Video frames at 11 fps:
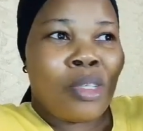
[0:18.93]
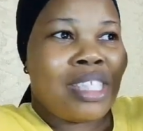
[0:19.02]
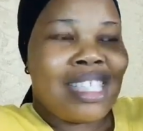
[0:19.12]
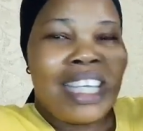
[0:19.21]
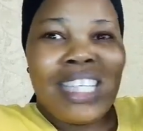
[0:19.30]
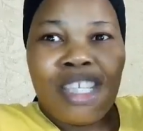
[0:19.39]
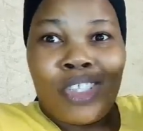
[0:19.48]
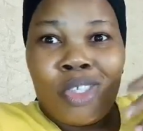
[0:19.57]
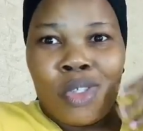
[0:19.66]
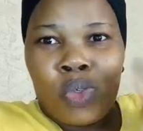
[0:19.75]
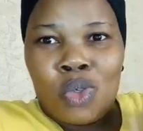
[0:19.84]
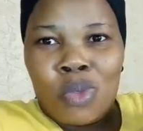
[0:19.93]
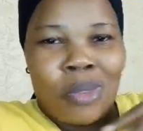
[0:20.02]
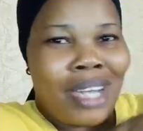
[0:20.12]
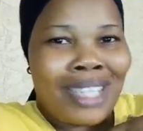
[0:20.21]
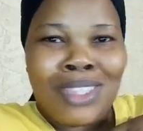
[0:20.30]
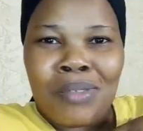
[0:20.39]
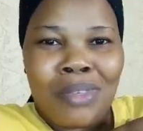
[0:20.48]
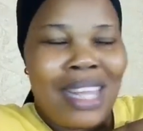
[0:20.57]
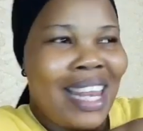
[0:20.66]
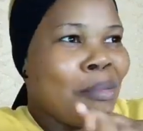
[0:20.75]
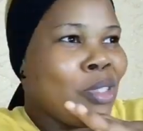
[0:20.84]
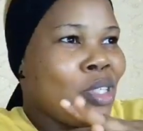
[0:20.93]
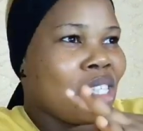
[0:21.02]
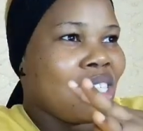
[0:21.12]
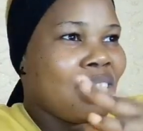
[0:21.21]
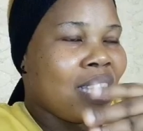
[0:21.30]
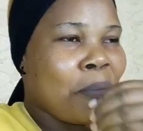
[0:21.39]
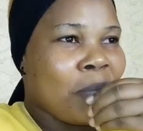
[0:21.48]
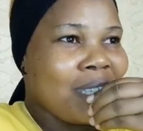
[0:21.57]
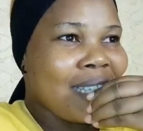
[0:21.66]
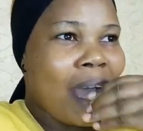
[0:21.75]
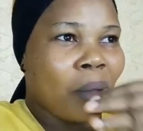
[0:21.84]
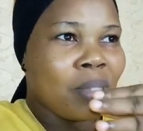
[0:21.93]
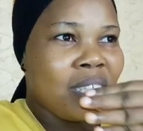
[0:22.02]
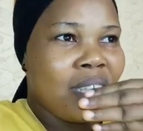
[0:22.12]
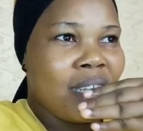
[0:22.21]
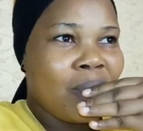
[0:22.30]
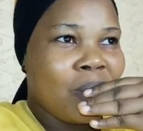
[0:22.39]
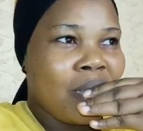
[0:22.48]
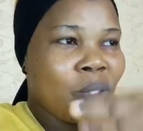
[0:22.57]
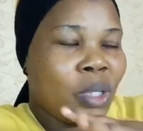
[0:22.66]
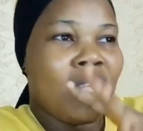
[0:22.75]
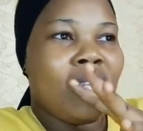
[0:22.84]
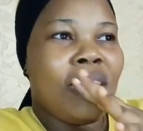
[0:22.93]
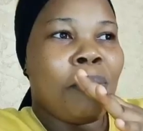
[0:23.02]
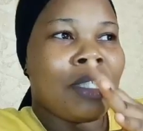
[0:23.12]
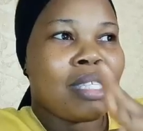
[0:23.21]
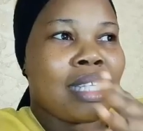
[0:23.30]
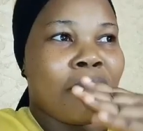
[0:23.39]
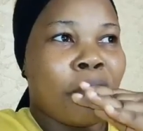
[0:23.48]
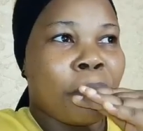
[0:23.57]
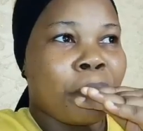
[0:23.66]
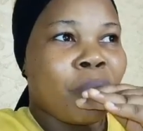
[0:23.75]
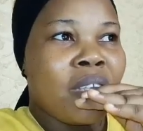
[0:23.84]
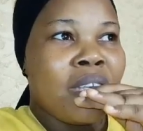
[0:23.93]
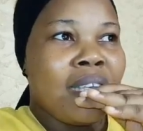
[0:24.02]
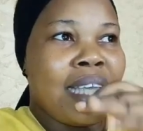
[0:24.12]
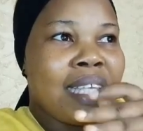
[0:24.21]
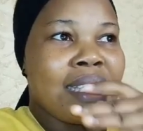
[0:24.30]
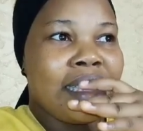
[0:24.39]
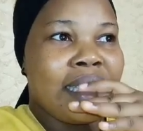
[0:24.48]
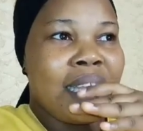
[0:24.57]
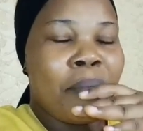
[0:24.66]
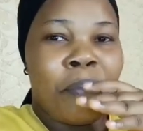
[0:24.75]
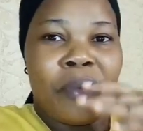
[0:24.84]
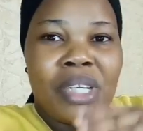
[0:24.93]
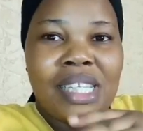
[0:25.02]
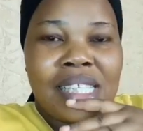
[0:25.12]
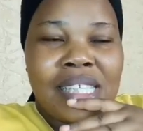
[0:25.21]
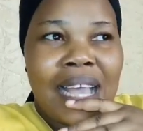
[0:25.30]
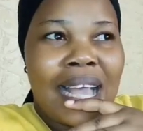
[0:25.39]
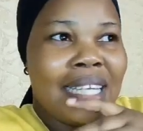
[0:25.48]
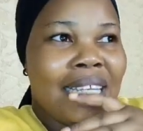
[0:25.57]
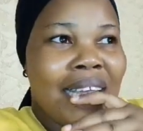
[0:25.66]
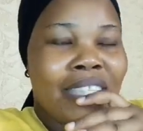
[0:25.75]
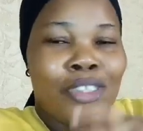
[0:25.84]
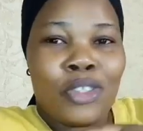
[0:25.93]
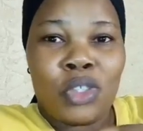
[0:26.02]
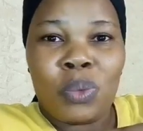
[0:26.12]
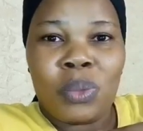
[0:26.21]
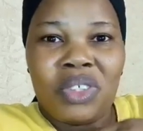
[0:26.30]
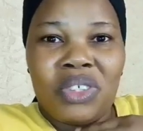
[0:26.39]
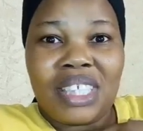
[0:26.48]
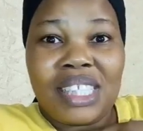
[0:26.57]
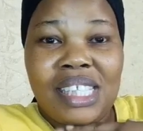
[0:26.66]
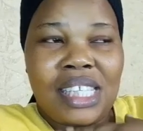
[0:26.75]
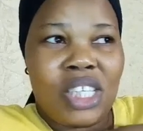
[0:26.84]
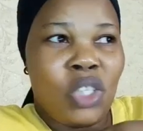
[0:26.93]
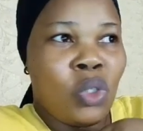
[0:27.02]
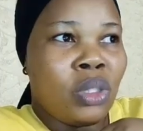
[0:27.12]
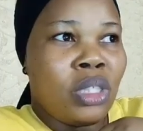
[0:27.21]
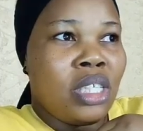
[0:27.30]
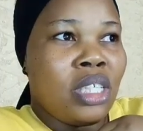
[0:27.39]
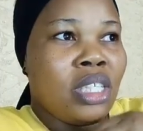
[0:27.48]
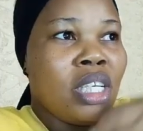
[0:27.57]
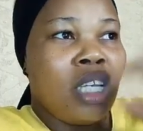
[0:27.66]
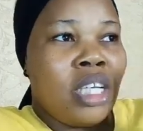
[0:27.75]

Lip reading: saying it is true, but I just feel like, let me just keep it out here. You get okay. Let me just start from yesterday. Praise had an issue with Tricky T. You know, the